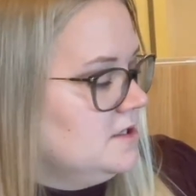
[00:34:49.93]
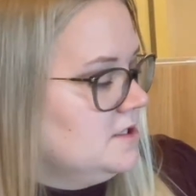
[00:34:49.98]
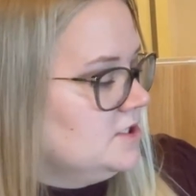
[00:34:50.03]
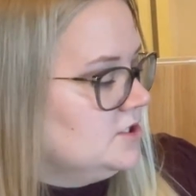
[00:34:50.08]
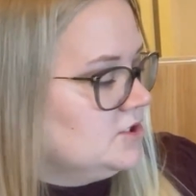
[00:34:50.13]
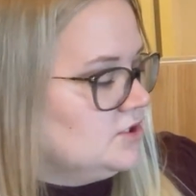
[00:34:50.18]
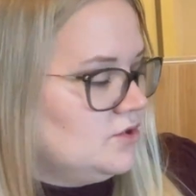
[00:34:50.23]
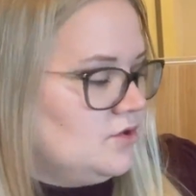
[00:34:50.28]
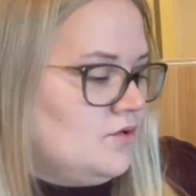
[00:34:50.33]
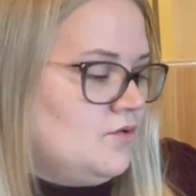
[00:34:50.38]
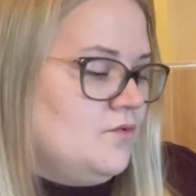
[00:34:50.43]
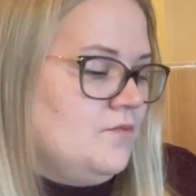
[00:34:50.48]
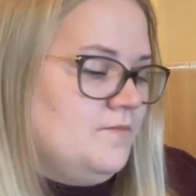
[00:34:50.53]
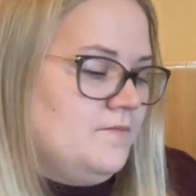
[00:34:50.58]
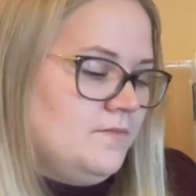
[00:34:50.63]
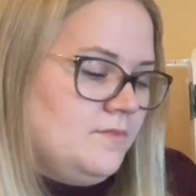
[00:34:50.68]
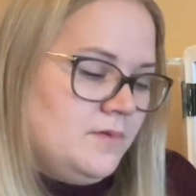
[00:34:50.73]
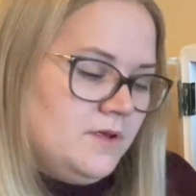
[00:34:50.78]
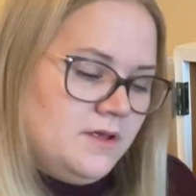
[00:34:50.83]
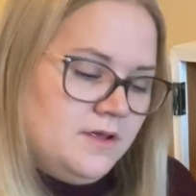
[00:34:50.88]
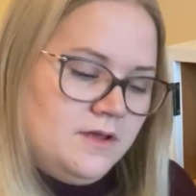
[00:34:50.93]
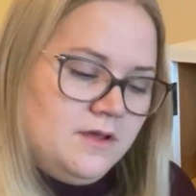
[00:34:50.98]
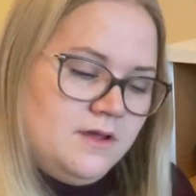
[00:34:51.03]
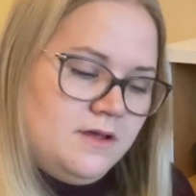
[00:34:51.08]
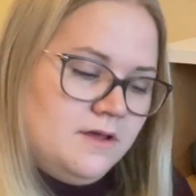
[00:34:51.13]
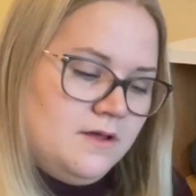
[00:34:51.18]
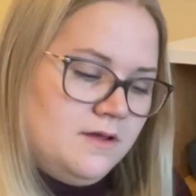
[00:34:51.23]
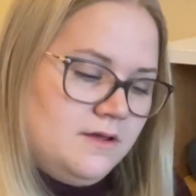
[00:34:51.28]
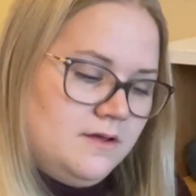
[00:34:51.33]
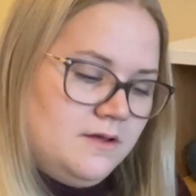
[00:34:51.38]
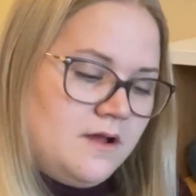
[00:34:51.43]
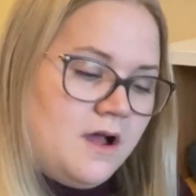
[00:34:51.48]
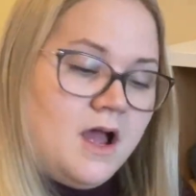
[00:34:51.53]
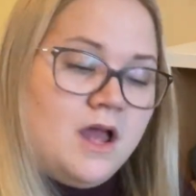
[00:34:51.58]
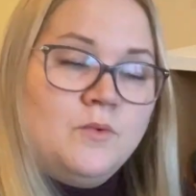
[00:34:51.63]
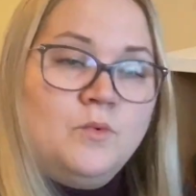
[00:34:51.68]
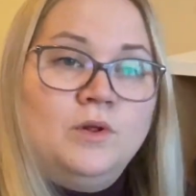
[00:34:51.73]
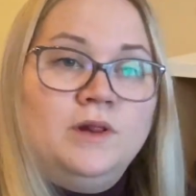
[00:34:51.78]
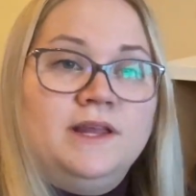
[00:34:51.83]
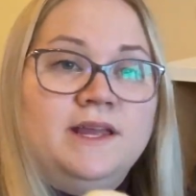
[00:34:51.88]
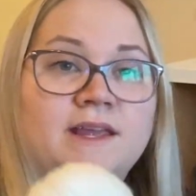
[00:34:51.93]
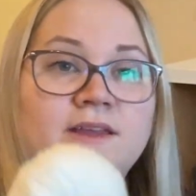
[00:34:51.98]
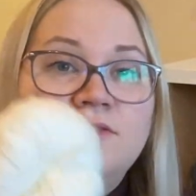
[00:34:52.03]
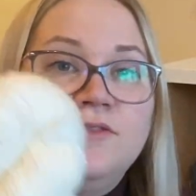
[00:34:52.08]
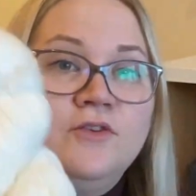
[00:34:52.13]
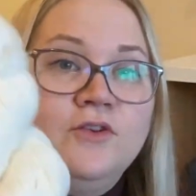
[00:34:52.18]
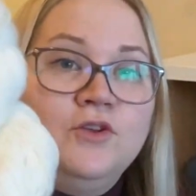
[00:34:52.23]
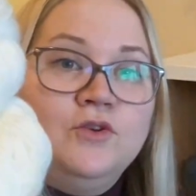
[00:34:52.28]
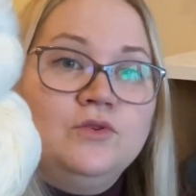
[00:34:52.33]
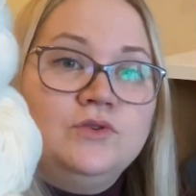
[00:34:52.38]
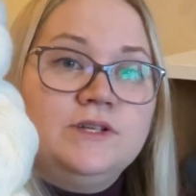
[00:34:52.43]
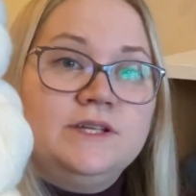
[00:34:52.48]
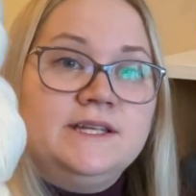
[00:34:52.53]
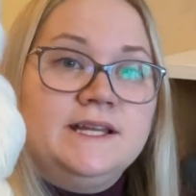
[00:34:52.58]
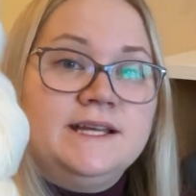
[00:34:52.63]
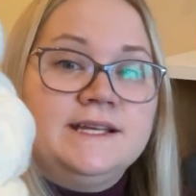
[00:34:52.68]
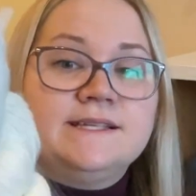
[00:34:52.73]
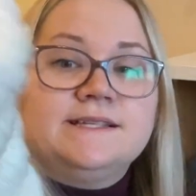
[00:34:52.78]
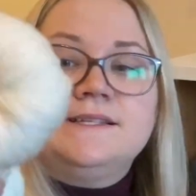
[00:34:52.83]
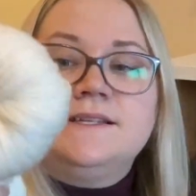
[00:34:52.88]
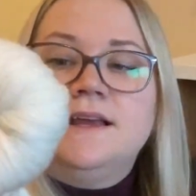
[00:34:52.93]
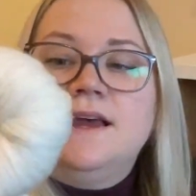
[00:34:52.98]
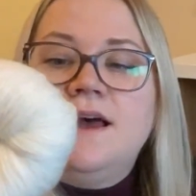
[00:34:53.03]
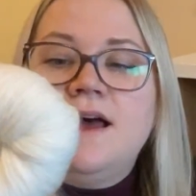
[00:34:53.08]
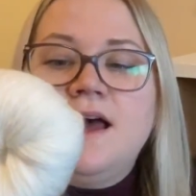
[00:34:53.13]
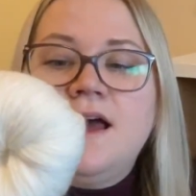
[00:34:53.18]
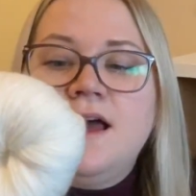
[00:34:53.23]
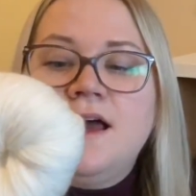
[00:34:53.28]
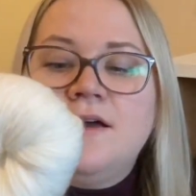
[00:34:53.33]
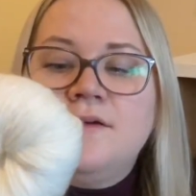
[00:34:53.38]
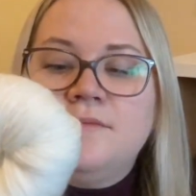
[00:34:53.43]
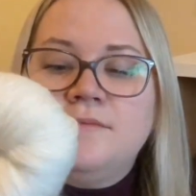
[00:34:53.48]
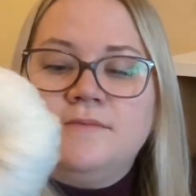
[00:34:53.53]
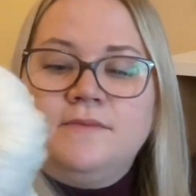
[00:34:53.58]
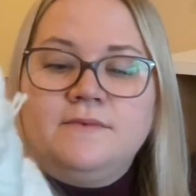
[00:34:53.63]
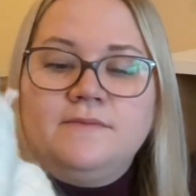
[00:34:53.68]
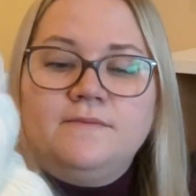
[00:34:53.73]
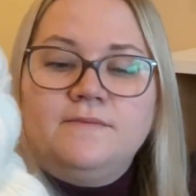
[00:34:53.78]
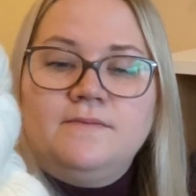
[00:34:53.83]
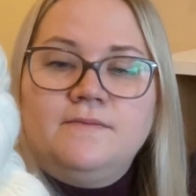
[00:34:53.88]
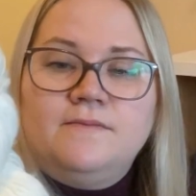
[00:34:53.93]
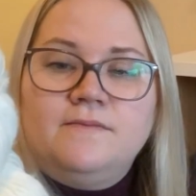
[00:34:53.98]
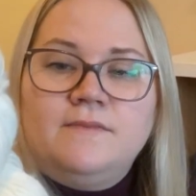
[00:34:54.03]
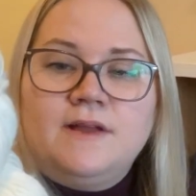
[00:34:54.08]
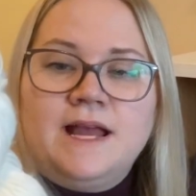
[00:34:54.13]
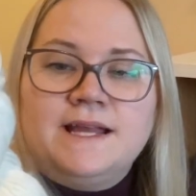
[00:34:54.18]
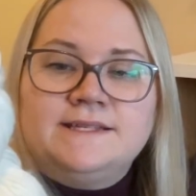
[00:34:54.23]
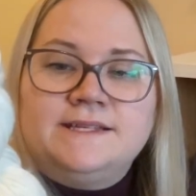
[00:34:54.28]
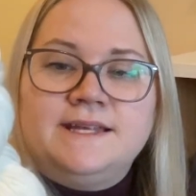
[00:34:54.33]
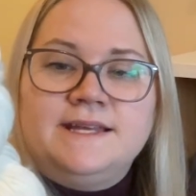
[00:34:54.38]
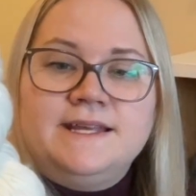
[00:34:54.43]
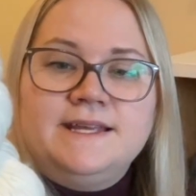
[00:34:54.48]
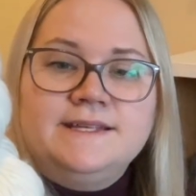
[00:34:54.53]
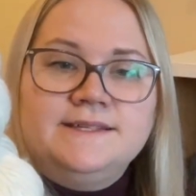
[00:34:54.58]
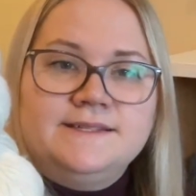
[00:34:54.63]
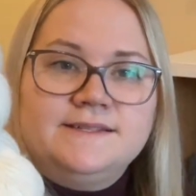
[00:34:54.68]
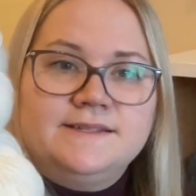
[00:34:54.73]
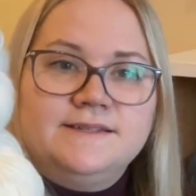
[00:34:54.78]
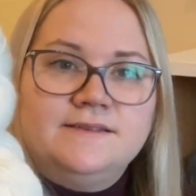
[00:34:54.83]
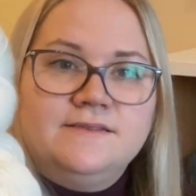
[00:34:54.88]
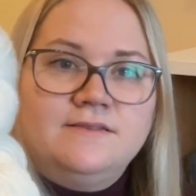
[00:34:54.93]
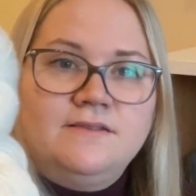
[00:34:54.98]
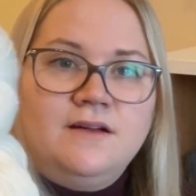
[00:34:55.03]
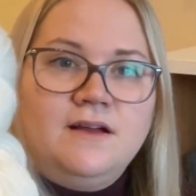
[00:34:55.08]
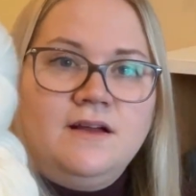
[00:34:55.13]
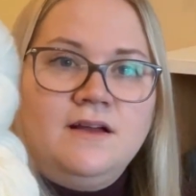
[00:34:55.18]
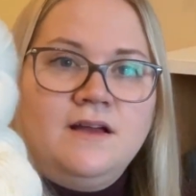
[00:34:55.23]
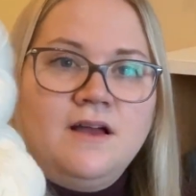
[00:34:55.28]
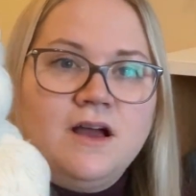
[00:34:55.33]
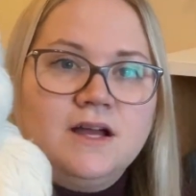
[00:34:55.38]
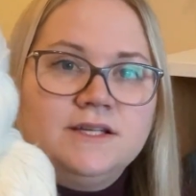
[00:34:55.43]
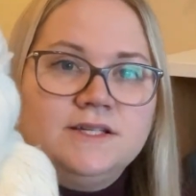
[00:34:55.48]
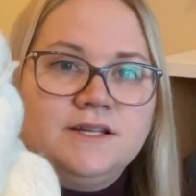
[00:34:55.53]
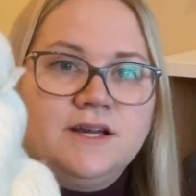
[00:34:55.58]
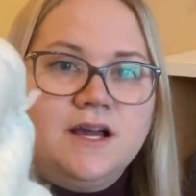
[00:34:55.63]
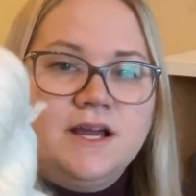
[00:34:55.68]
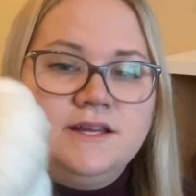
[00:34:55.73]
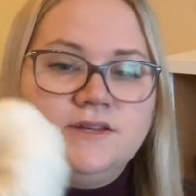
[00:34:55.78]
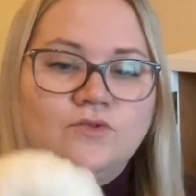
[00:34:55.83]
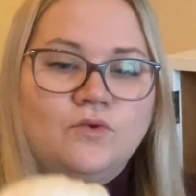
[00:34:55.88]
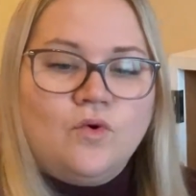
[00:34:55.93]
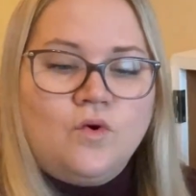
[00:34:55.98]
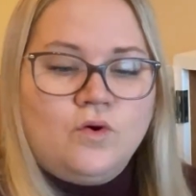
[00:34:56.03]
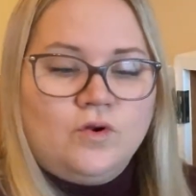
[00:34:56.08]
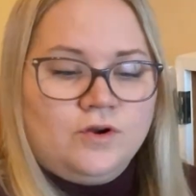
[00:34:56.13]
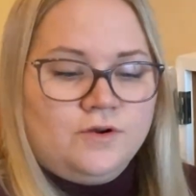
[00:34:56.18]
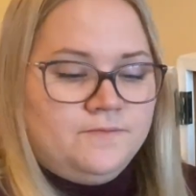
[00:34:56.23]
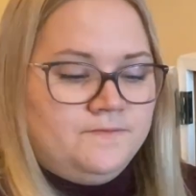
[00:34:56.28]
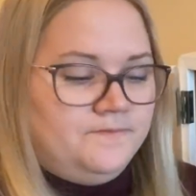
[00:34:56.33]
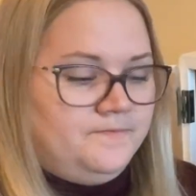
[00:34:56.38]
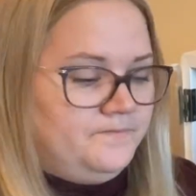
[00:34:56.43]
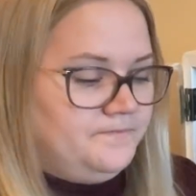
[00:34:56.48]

So I will either use it as it is undyed, or